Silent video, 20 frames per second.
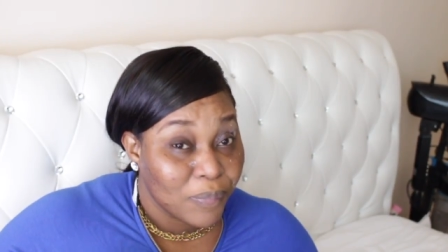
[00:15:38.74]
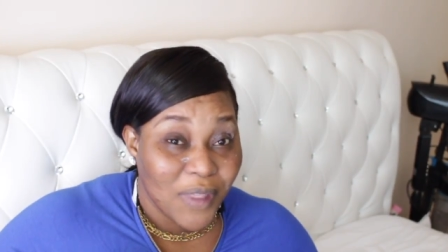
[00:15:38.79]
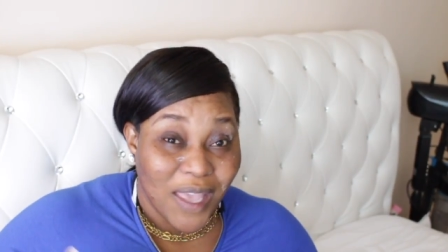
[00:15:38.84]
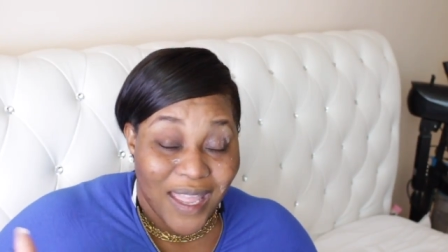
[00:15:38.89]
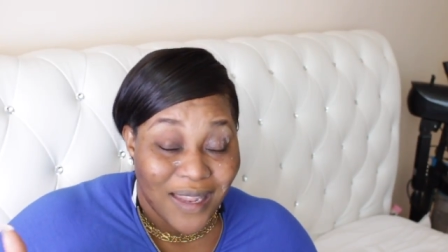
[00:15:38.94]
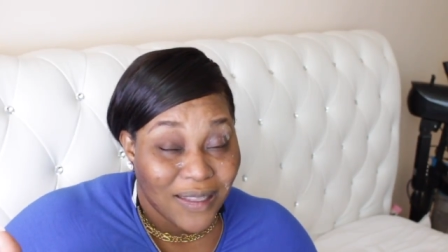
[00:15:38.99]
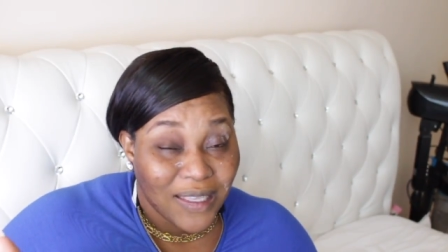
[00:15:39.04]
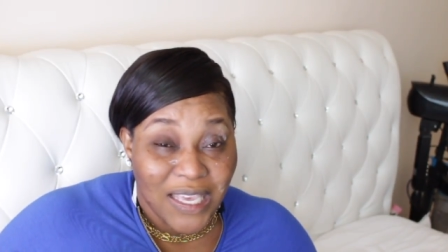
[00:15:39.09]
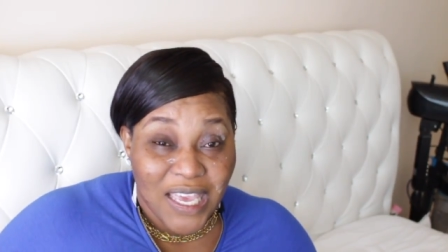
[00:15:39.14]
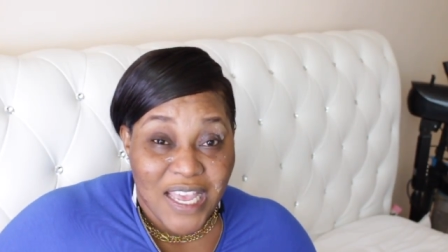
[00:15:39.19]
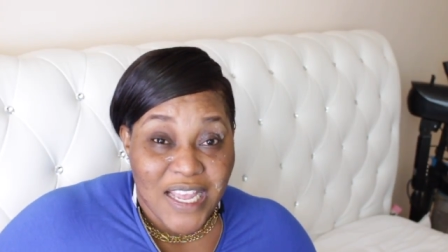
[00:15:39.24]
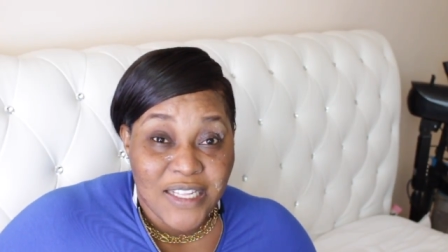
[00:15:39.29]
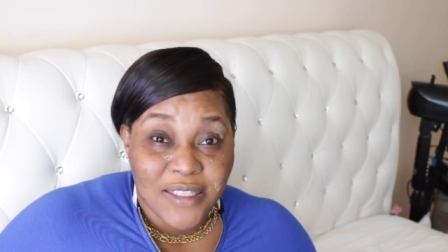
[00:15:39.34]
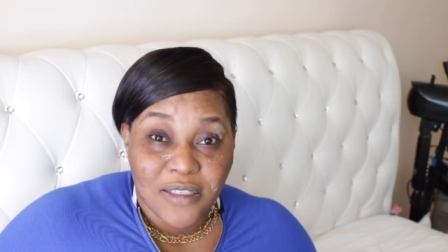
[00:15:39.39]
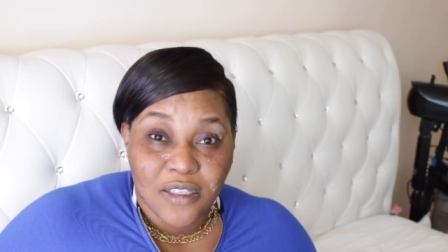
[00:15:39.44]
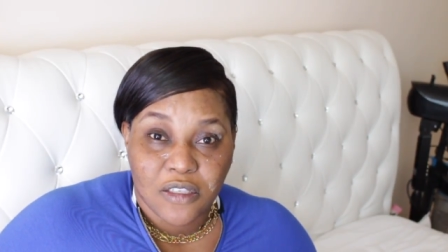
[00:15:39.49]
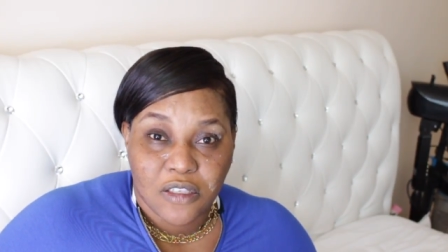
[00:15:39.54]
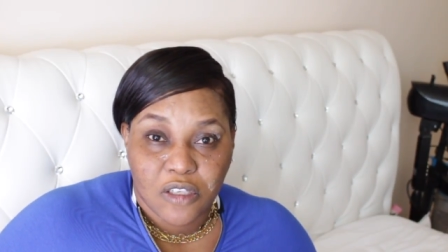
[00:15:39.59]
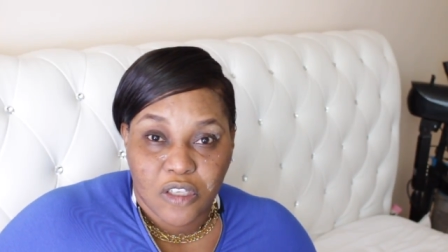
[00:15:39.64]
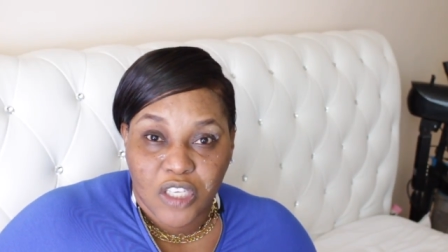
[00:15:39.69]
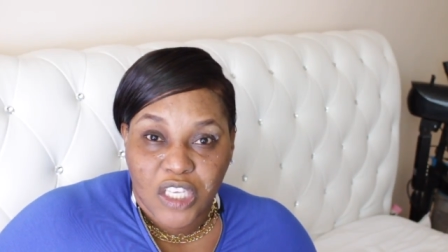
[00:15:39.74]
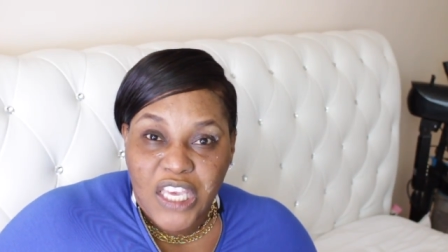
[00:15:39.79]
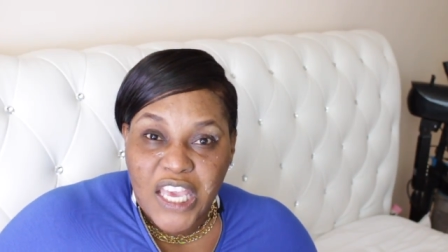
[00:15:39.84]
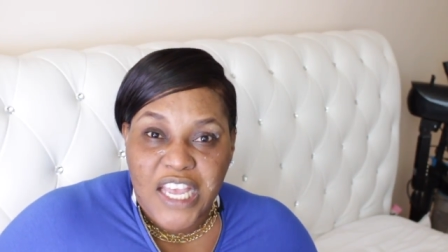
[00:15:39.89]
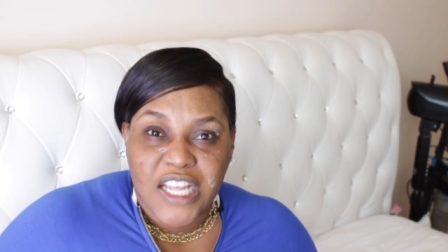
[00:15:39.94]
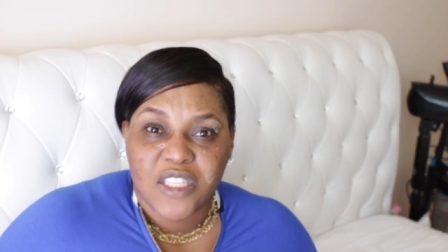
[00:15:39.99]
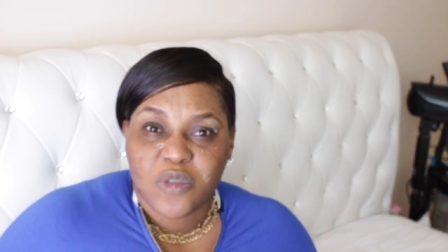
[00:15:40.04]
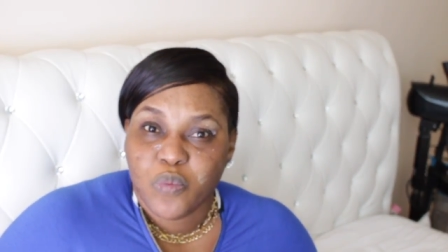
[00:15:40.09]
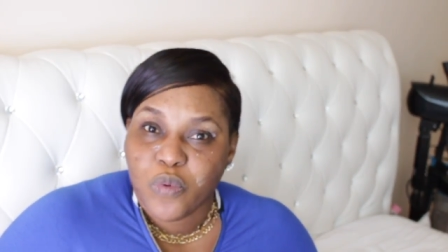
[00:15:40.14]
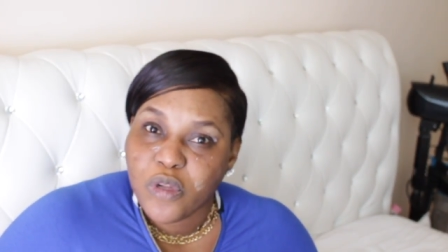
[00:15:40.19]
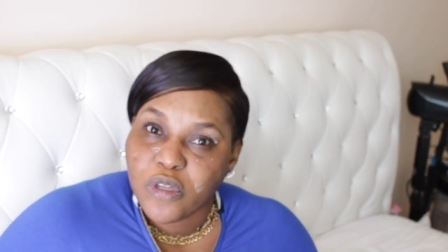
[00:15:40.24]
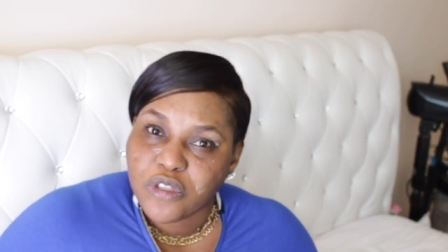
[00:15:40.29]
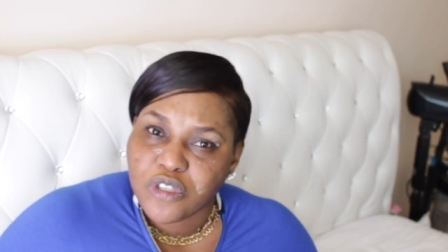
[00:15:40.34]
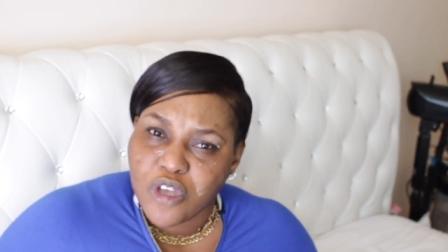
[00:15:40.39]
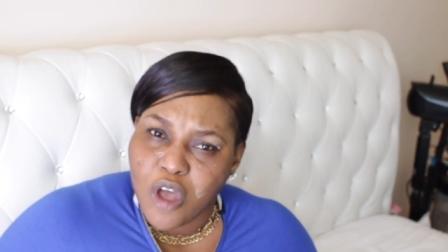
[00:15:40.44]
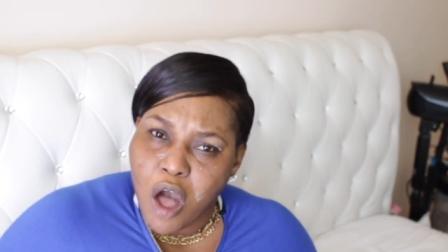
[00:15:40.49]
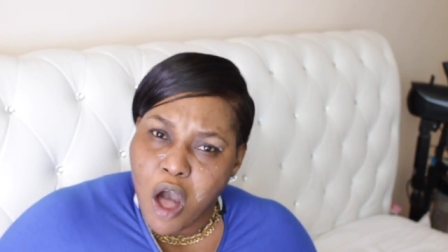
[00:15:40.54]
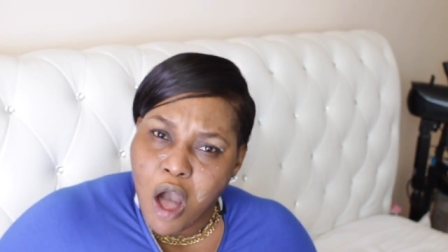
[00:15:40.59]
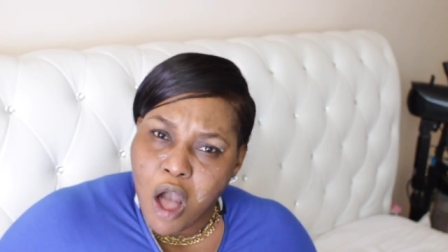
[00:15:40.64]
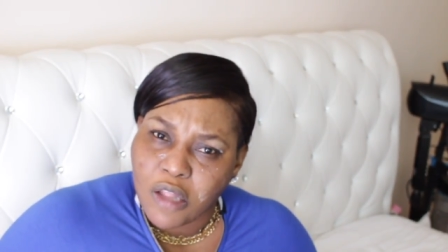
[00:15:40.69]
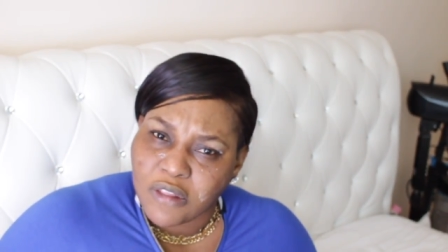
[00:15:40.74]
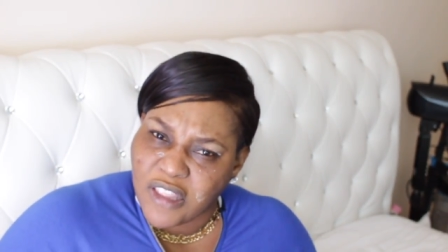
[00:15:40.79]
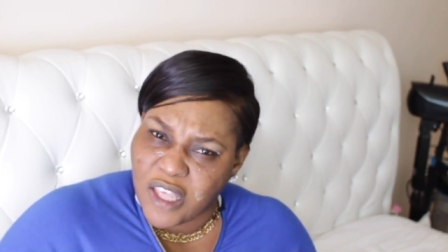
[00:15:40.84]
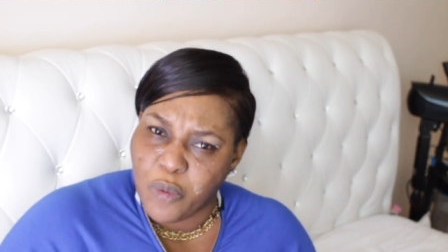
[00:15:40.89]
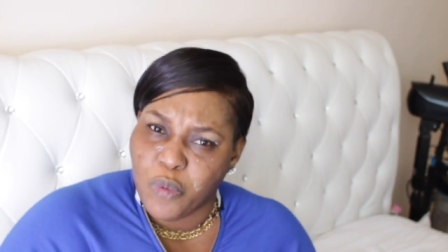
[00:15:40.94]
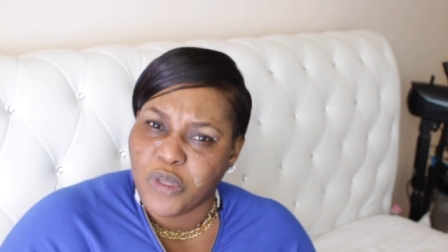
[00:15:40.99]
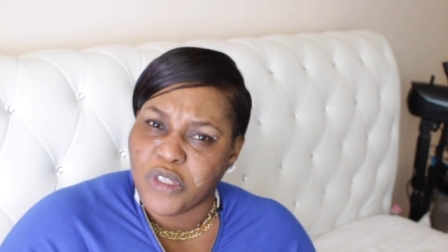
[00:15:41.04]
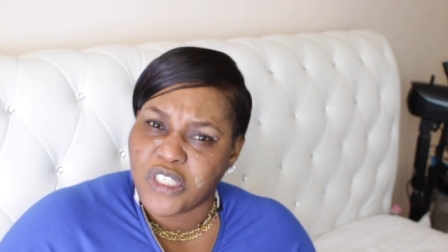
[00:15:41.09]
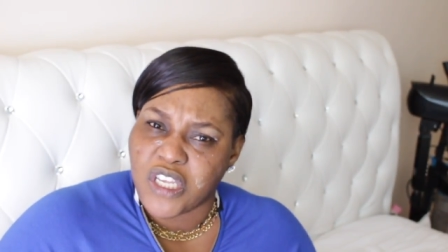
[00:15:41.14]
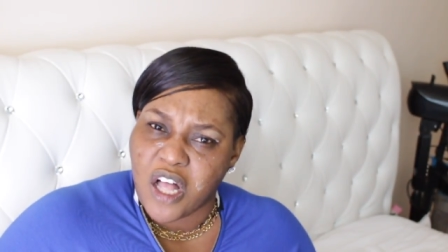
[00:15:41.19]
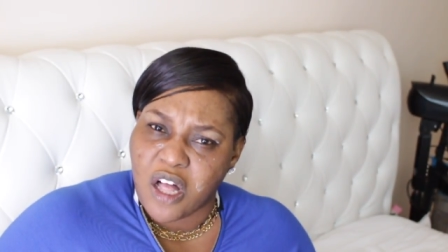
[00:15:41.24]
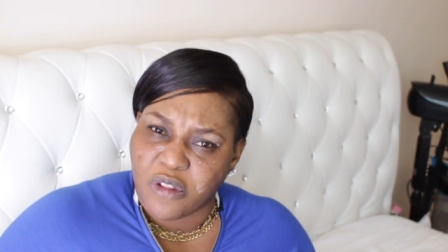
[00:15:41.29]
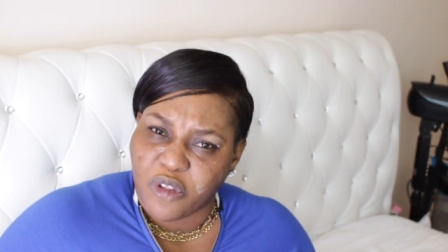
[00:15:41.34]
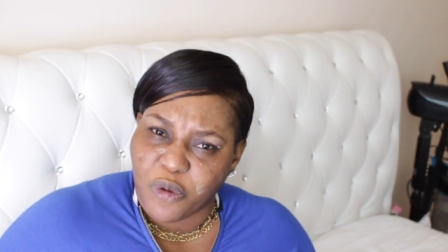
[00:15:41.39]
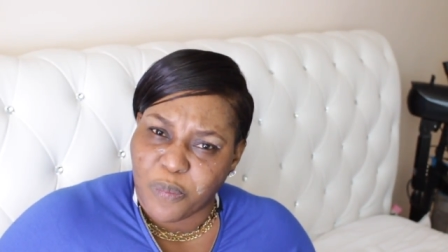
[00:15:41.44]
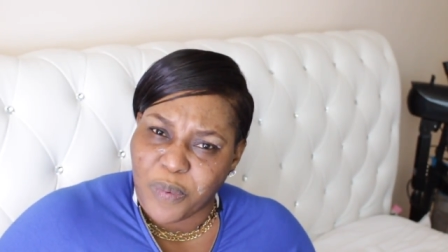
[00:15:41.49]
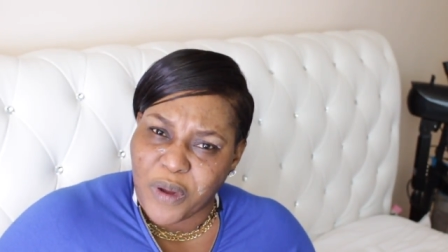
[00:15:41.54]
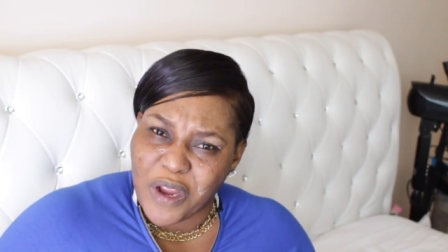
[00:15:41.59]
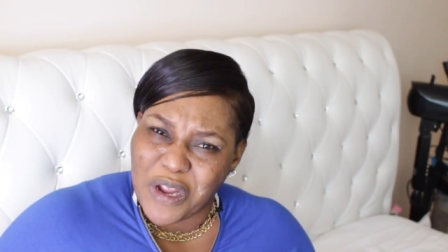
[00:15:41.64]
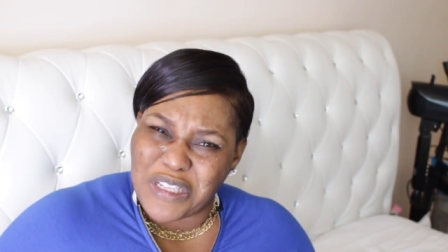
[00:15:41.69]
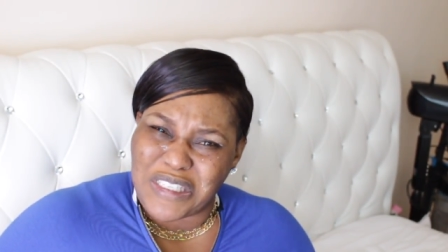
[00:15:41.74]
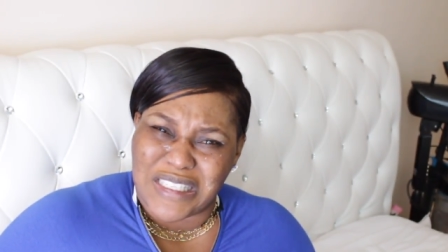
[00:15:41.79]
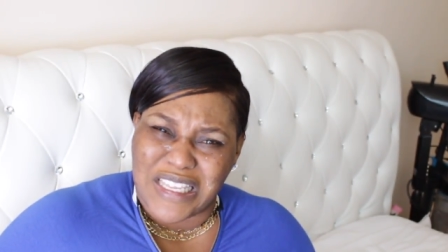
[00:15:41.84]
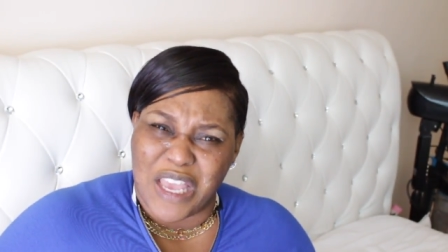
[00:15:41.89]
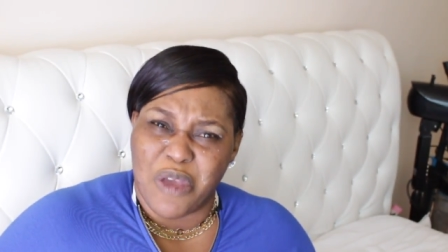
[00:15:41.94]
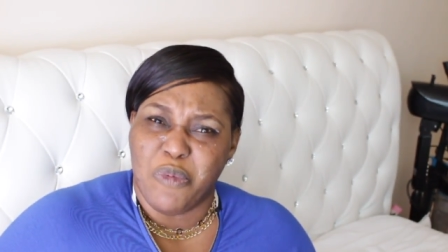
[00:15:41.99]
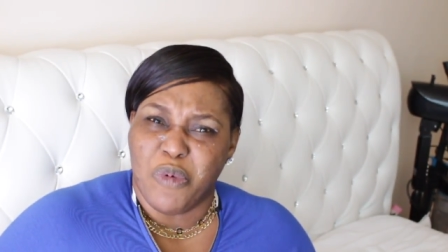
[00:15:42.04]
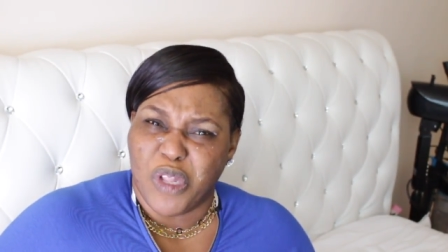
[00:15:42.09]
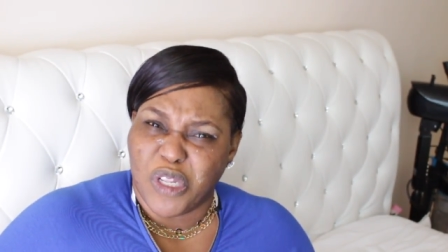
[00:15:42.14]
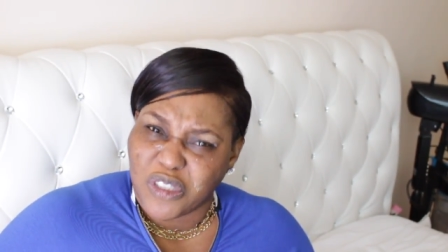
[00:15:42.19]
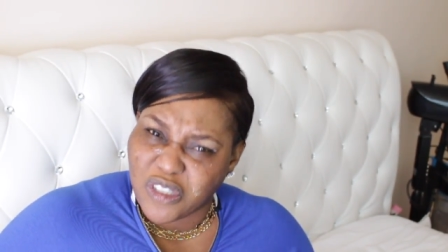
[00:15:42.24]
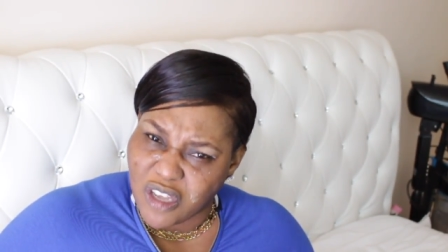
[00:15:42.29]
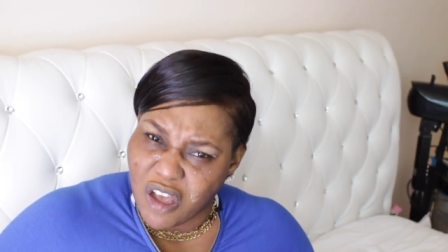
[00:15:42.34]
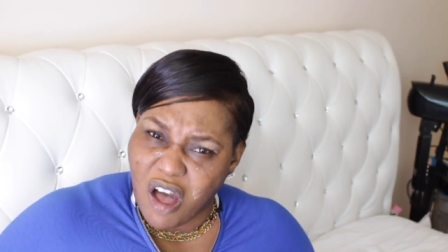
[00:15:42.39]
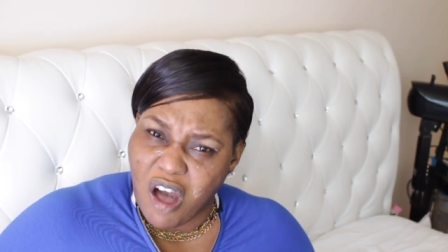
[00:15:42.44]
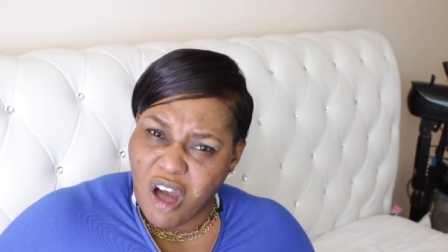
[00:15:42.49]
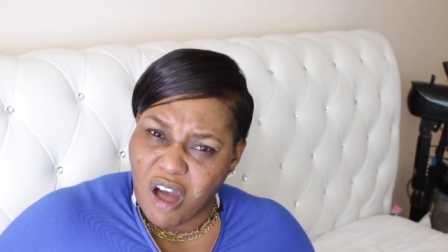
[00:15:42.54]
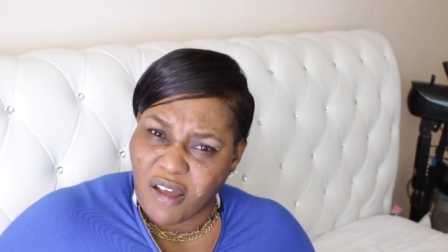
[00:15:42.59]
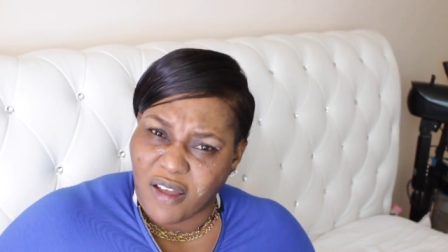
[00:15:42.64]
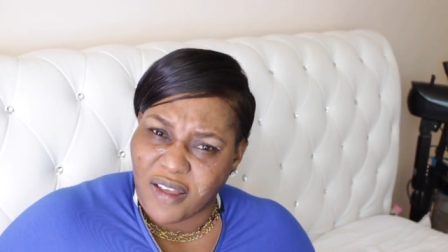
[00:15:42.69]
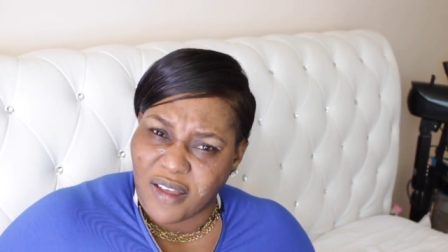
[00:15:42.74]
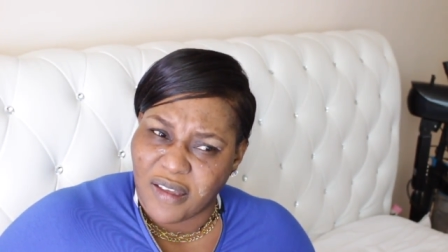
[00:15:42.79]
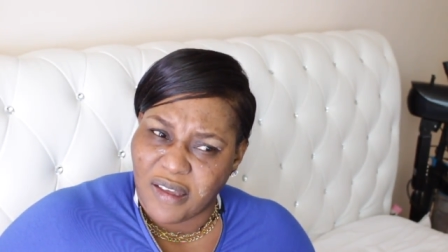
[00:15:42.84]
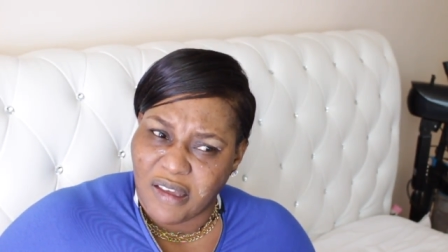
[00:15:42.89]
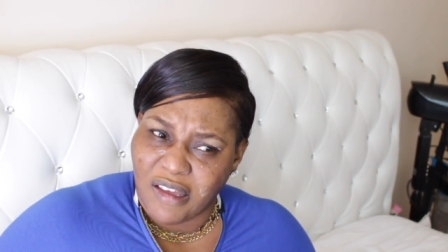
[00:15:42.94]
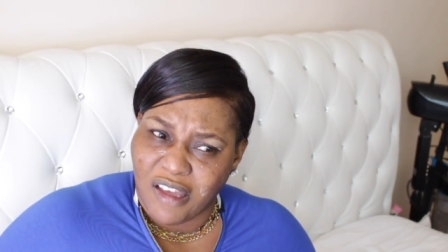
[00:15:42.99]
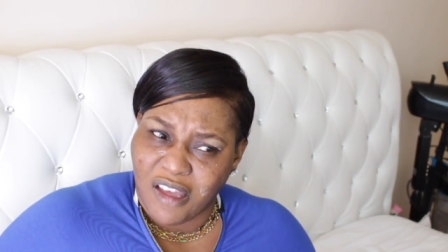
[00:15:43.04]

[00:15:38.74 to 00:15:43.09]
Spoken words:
And kids will talk. They will tell their parents. They will talk.